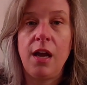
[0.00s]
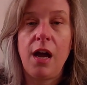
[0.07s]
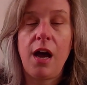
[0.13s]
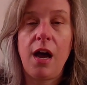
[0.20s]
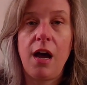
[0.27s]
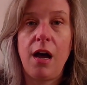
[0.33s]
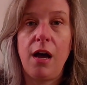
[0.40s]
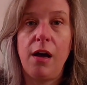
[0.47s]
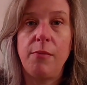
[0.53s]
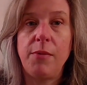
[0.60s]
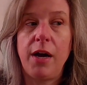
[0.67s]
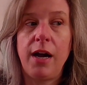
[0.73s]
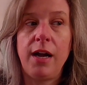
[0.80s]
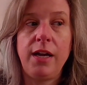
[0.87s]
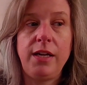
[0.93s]

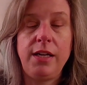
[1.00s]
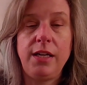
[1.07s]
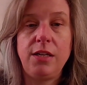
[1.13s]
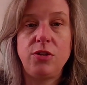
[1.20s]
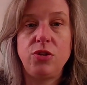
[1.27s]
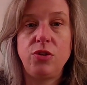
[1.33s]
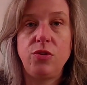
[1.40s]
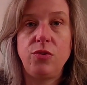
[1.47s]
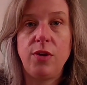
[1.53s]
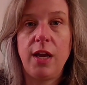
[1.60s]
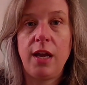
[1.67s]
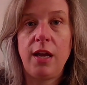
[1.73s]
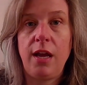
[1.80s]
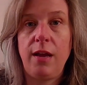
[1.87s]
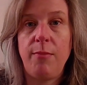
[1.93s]
I need to
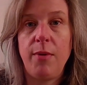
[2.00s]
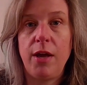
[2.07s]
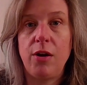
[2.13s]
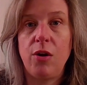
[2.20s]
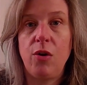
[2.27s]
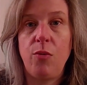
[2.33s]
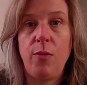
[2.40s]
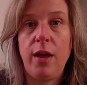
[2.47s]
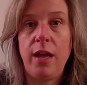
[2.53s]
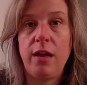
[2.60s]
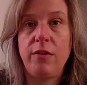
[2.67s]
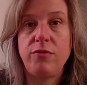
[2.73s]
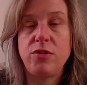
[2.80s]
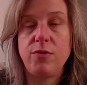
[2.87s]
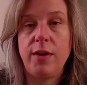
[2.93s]
get a better way
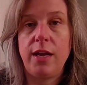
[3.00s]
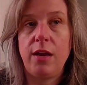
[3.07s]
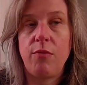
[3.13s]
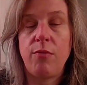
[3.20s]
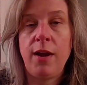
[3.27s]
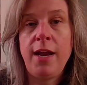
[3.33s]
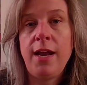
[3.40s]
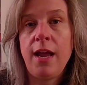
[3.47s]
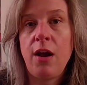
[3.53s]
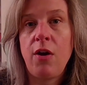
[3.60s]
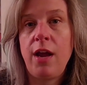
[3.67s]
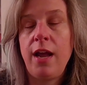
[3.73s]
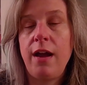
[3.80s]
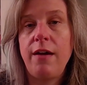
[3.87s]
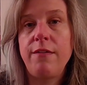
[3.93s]
of doing it. Right now I
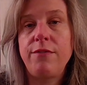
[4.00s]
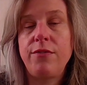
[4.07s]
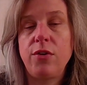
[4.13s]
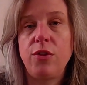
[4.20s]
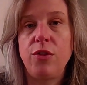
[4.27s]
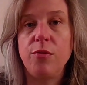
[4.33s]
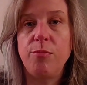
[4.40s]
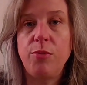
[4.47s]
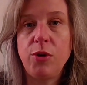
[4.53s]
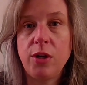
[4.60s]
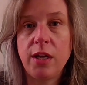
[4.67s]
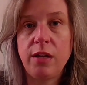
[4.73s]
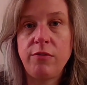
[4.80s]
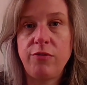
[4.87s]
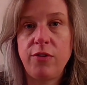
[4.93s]
have the book
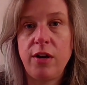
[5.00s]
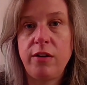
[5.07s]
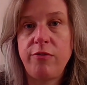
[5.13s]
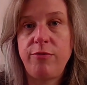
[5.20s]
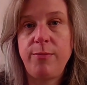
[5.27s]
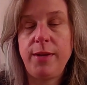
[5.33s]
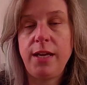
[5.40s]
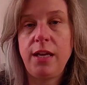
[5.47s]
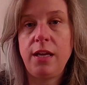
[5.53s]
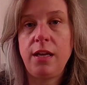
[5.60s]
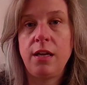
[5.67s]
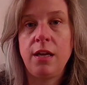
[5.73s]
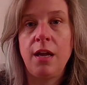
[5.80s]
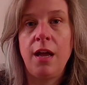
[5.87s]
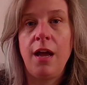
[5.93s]
in front of
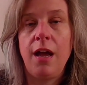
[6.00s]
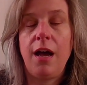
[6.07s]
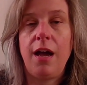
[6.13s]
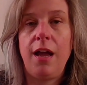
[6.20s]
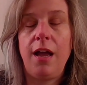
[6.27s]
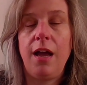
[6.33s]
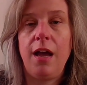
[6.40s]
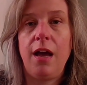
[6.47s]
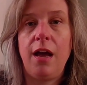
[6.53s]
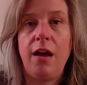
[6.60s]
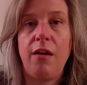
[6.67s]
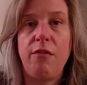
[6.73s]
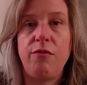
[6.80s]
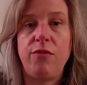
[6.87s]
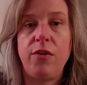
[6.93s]
me. I
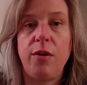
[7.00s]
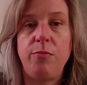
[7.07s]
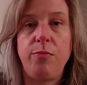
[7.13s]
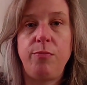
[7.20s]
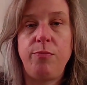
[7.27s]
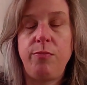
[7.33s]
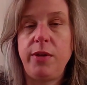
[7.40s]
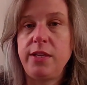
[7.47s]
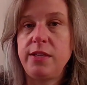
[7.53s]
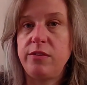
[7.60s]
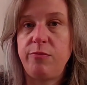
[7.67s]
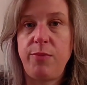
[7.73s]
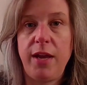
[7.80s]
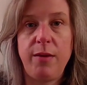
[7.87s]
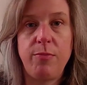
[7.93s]
have a piece of
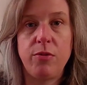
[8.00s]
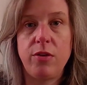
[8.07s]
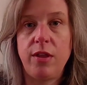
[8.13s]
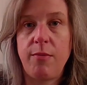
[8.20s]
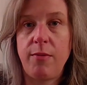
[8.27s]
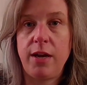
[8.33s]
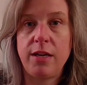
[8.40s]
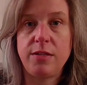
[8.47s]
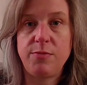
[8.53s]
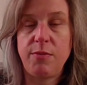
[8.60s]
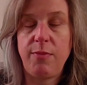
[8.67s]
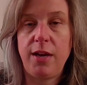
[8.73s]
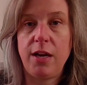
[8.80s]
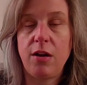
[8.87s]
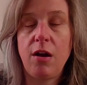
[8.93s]
paper that my husband
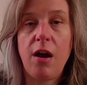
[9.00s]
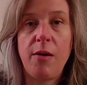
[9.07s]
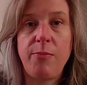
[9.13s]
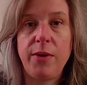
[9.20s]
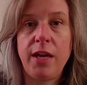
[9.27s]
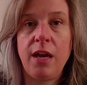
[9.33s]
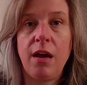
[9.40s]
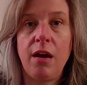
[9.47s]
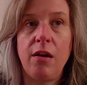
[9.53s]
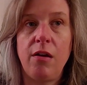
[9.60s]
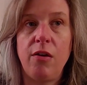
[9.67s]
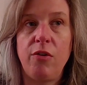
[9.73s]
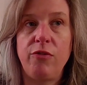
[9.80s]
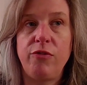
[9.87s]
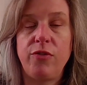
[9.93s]
made a copy
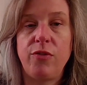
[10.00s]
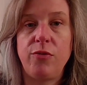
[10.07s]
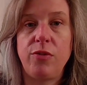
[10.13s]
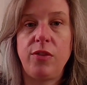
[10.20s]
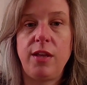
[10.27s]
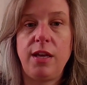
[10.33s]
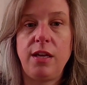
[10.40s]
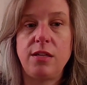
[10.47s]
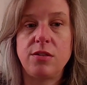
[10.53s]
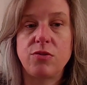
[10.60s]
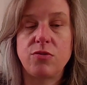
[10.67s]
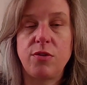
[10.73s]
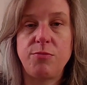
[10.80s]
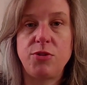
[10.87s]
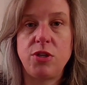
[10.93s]
of the
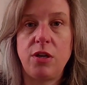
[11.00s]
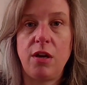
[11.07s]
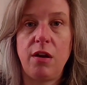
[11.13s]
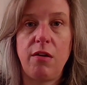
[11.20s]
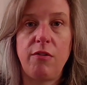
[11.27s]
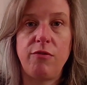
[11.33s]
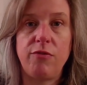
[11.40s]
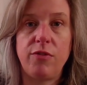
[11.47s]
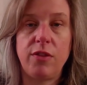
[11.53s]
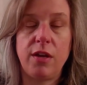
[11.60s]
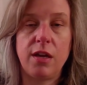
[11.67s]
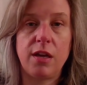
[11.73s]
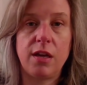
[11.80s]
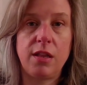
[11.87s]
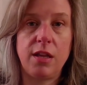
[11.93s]
description of
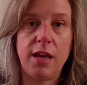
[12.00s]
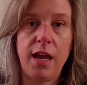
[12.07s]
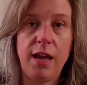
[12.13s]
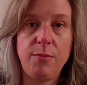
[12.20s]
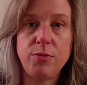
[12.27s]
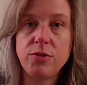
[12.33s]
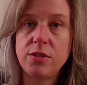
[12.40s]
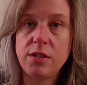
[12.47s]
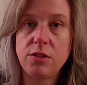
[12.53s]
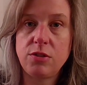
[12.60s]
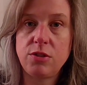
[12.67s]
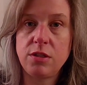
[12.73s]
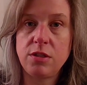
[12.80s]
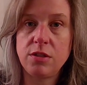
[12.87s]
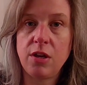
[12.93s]
the cable
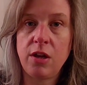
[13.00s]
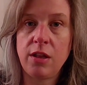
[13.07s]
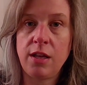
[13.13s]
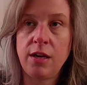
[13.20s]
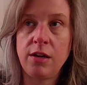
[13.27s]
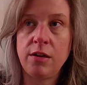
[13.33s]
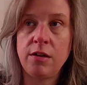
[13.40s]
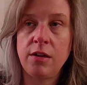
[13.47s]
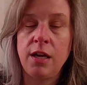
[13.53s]
stitches on there.